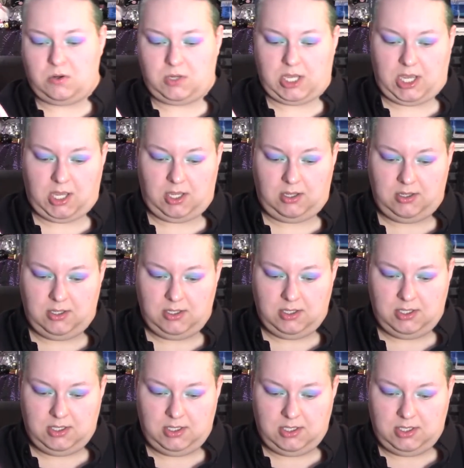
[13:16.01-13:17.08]
Okay,
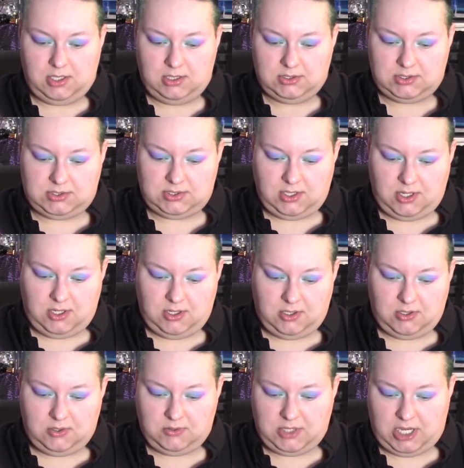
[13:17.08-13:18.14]

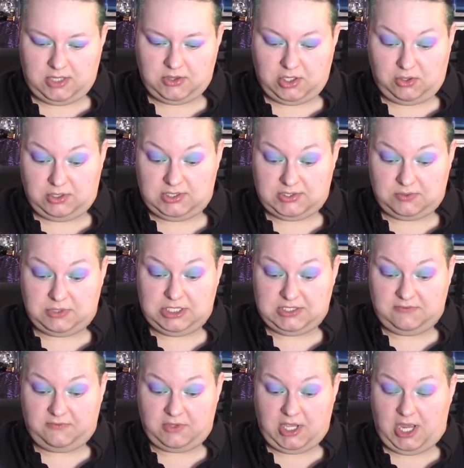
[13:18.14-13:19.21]
so that there is a
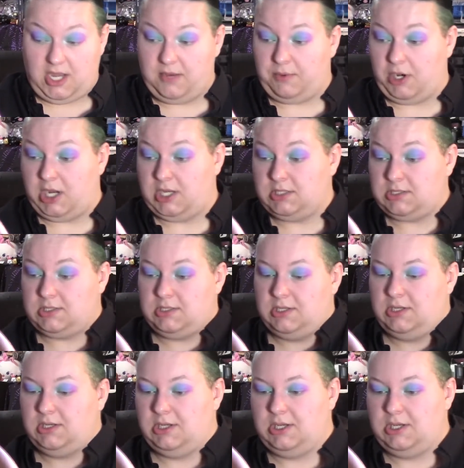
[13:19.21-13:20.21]
reason for the high price,